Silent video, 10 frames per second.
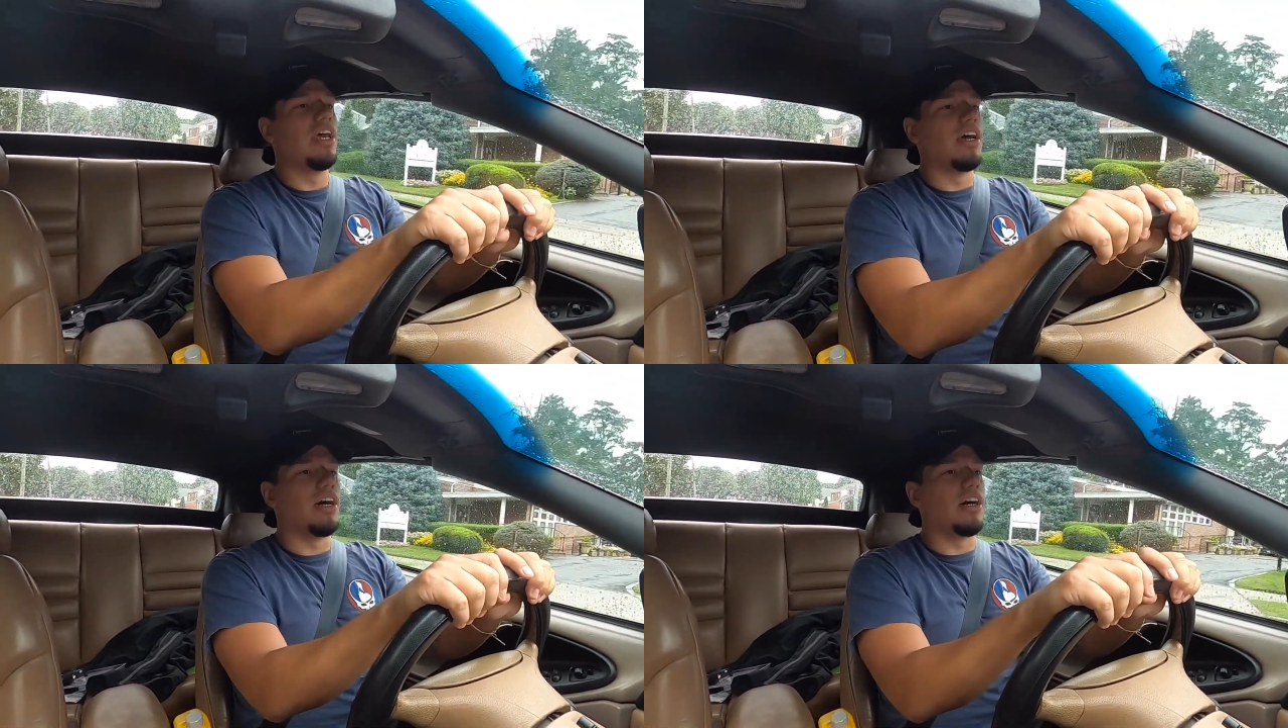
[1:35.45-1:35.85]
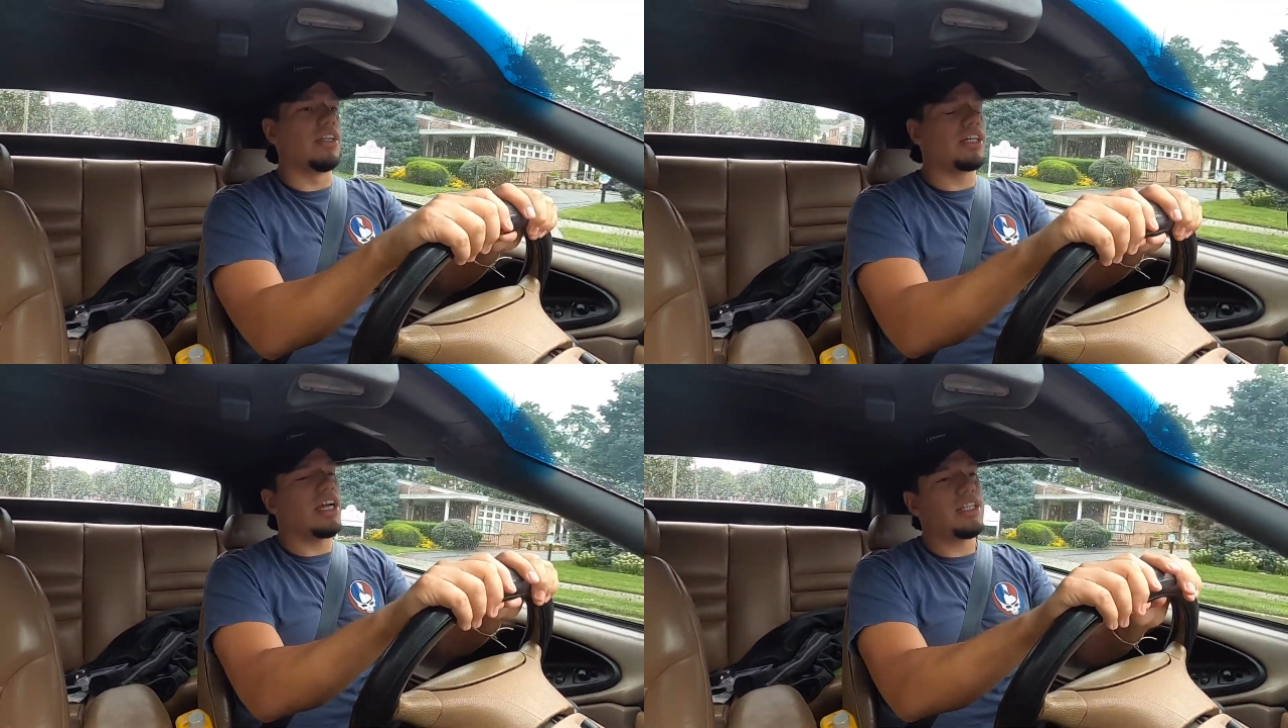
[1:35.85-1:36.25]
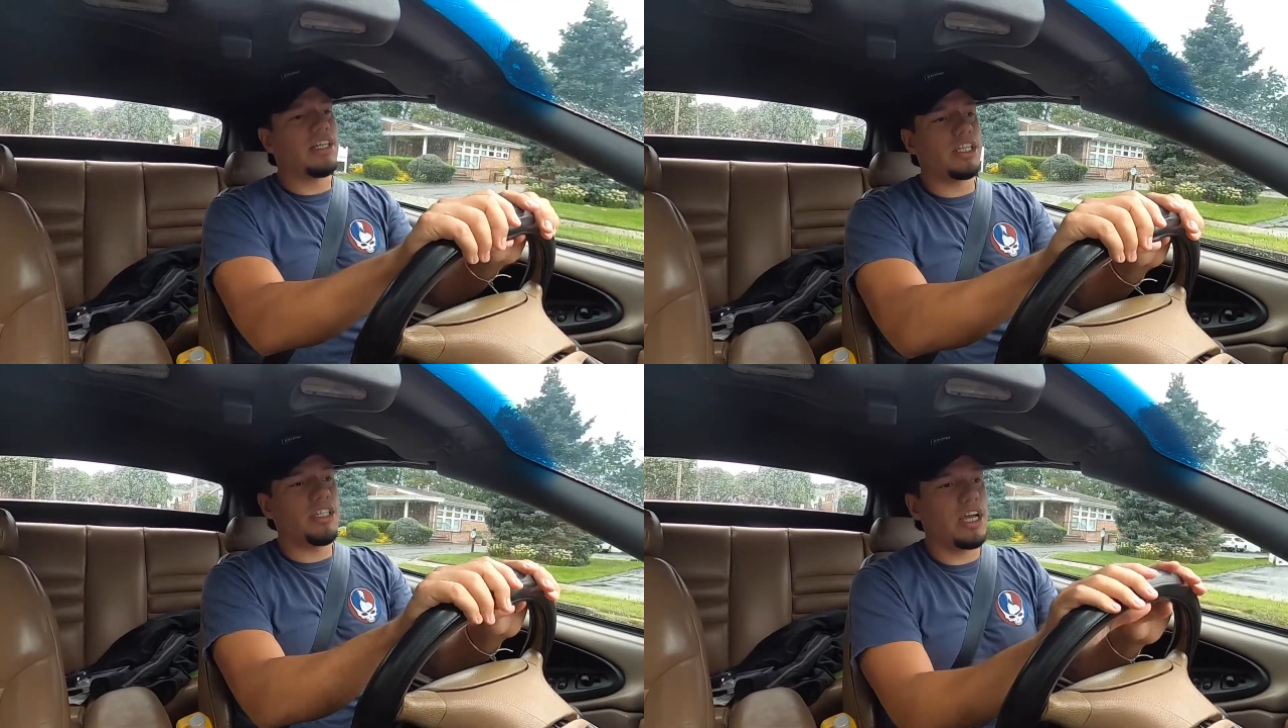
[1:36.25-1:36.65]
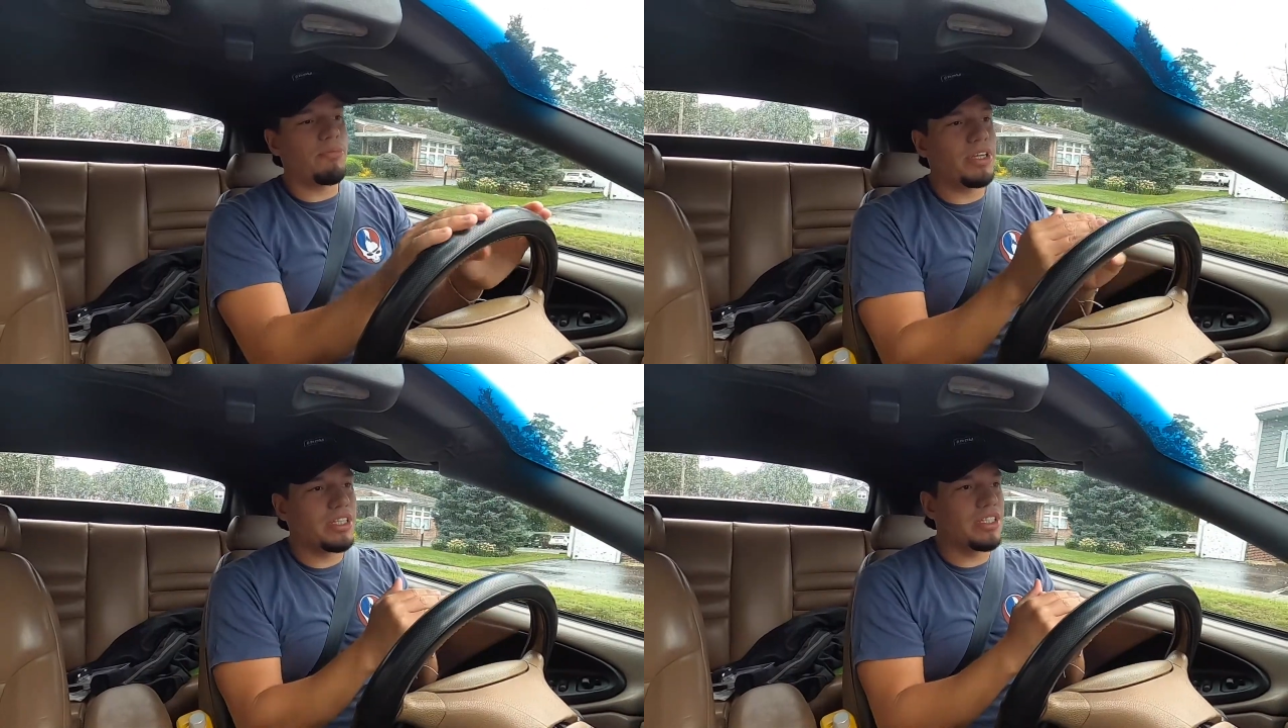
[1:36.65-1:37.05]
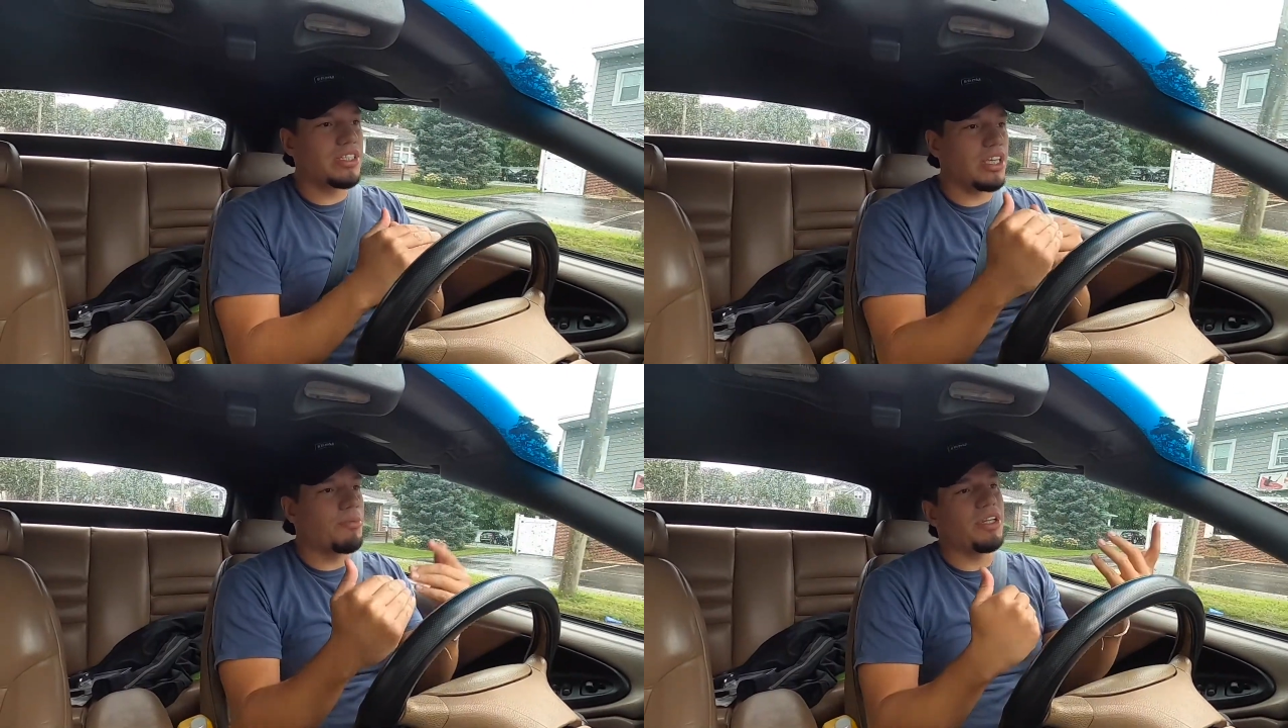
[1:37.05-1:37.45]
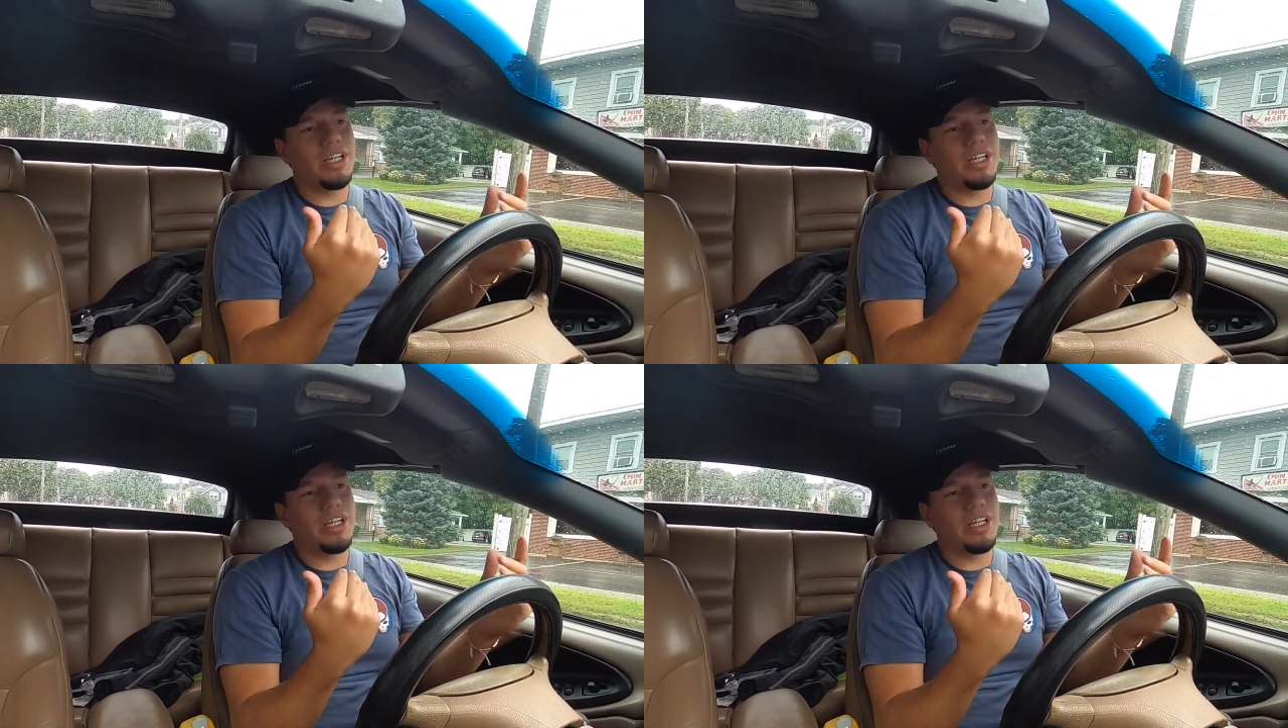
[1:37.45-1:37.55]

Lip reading: The contact's not been, I mean,